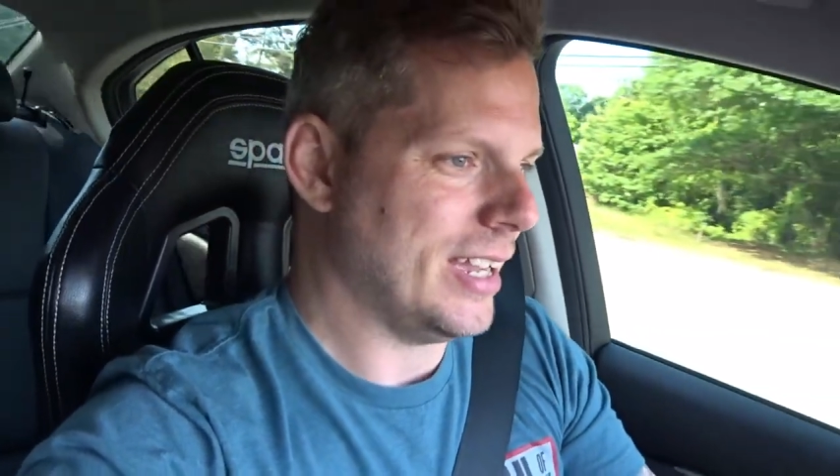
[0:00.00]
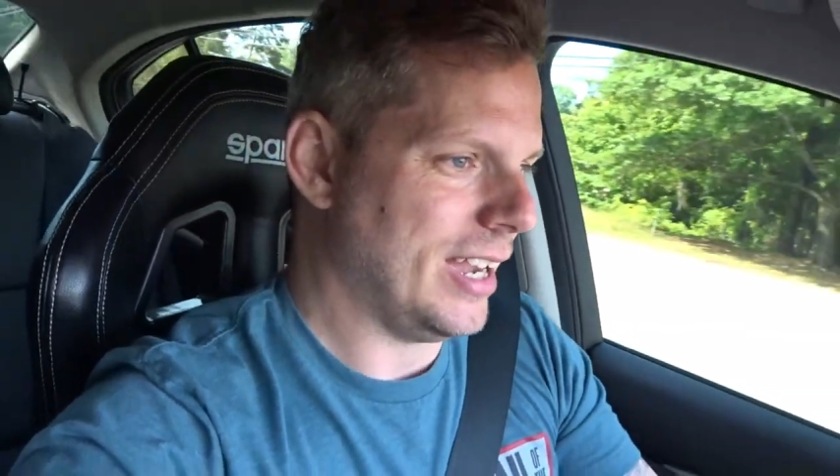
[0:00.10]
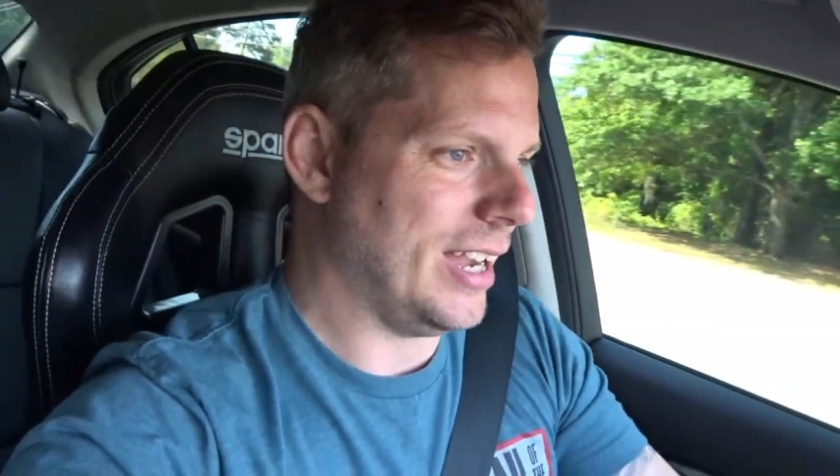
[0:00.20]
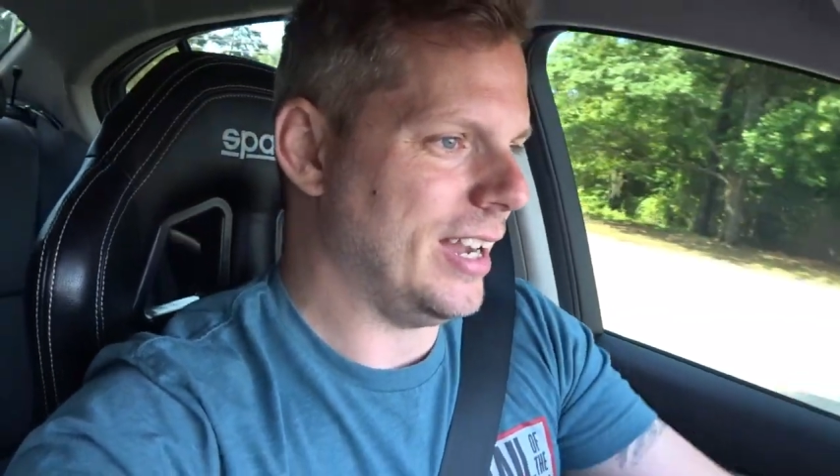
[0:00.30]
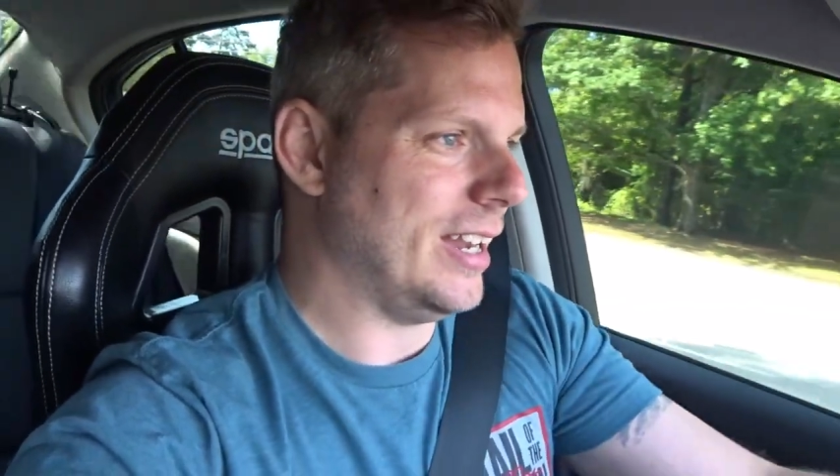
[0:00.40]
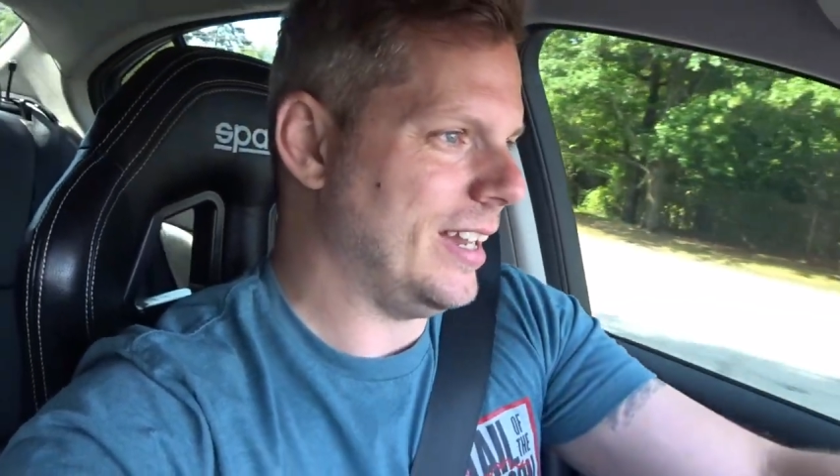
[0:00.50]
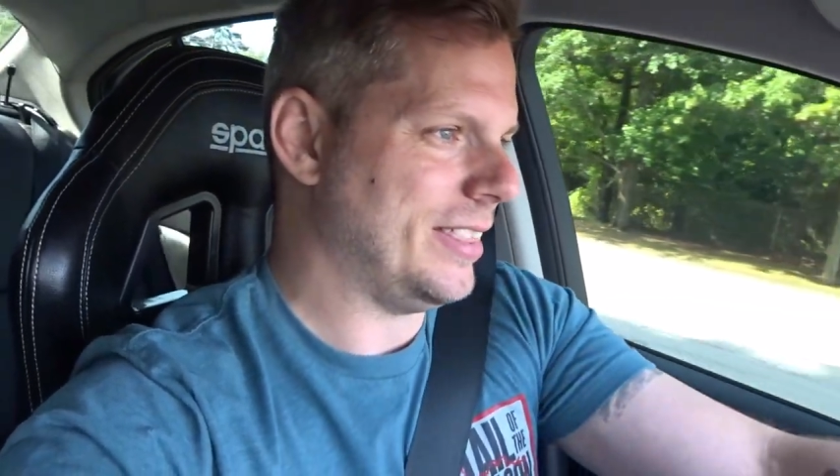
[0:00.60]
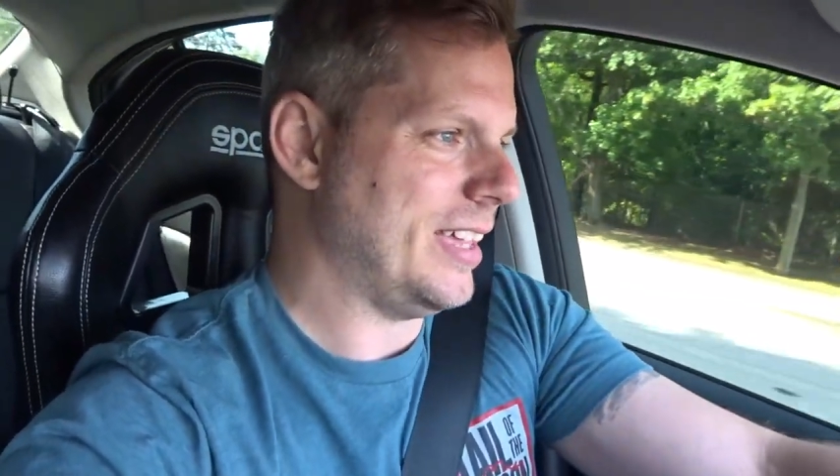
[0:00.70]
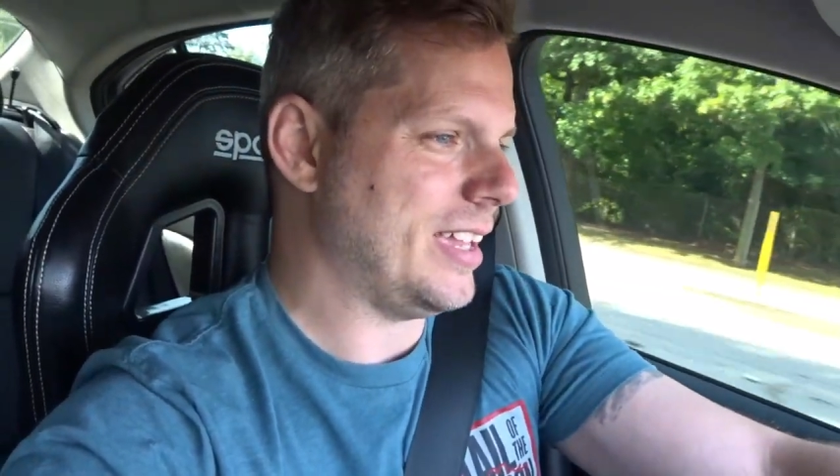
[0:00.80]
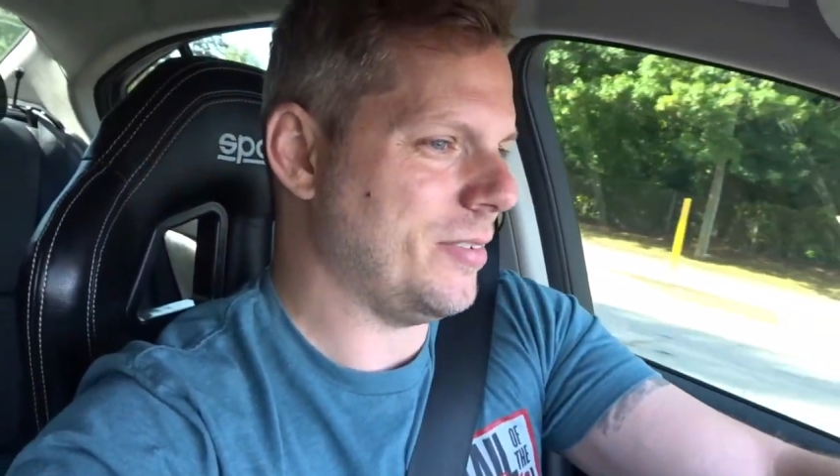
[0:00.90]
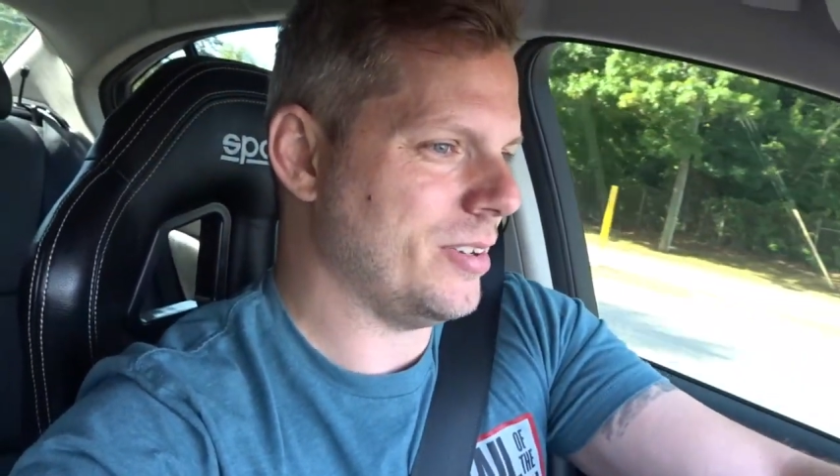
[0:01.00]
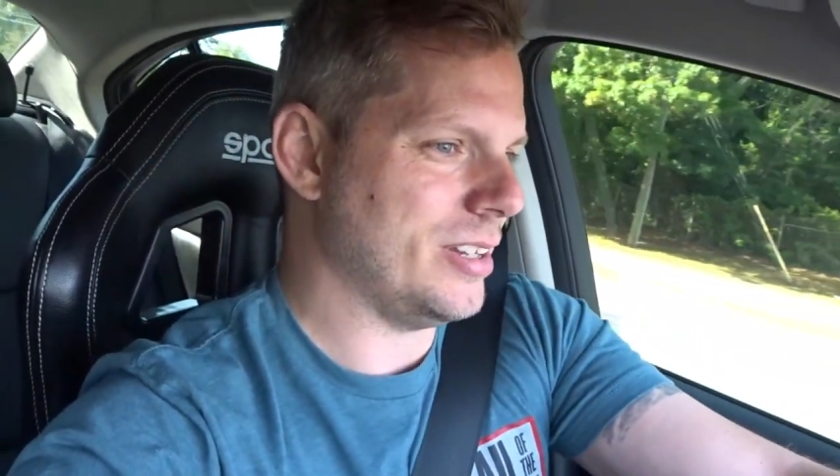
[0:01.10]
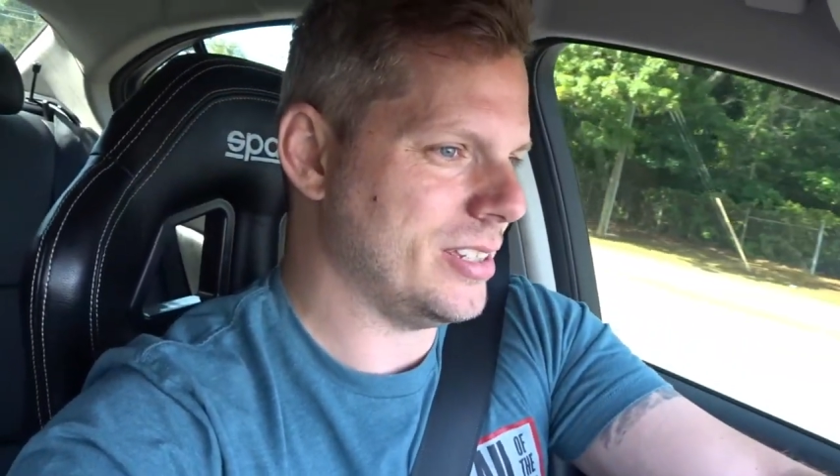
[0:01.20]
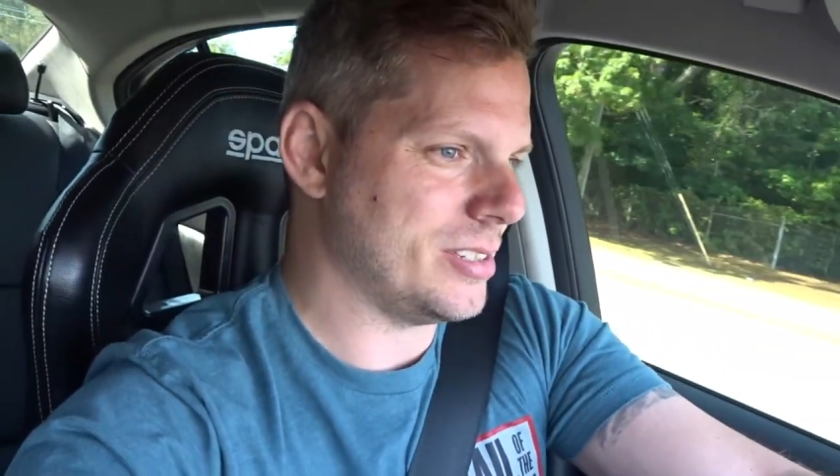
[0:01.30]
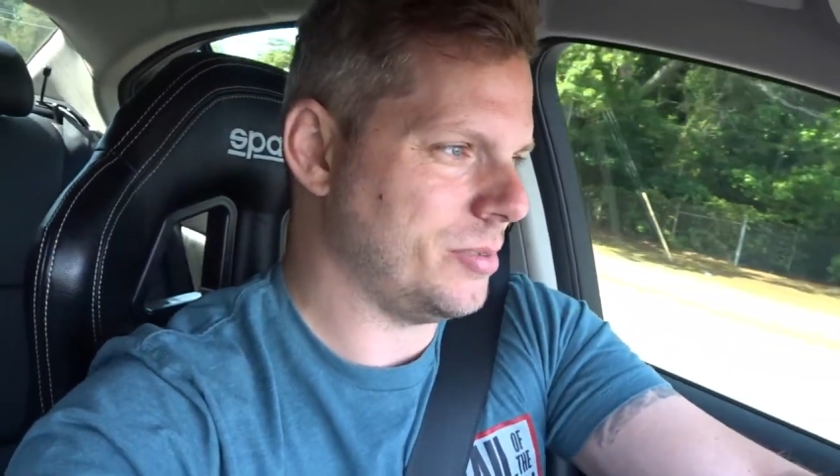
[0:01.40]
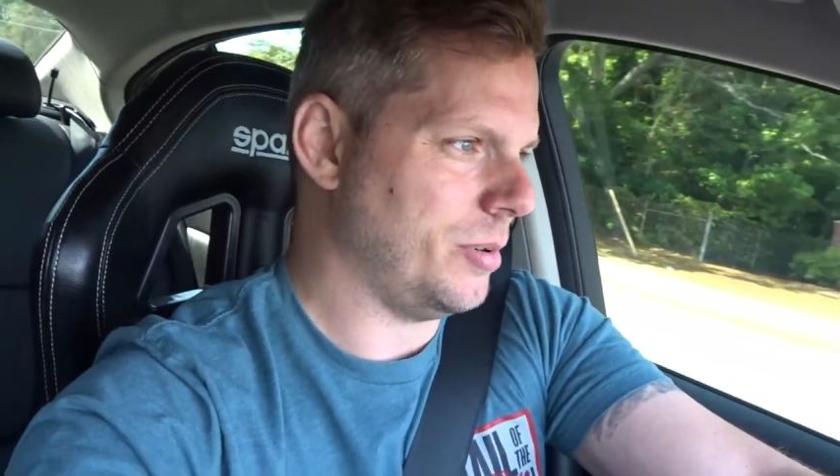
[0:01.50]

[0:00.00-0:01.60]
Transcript: Uh, I think it was,